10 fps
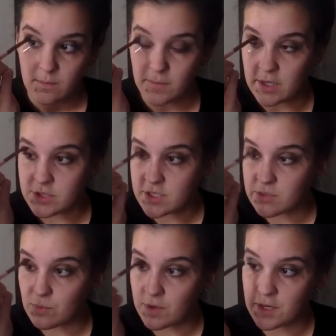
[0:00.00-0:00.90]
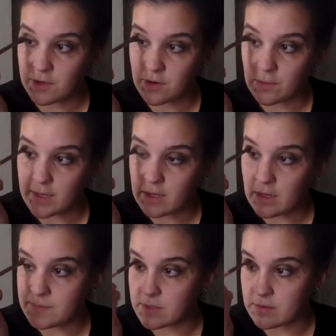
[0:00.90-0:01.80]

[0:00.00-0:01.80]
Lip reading: But it's just working your way up to the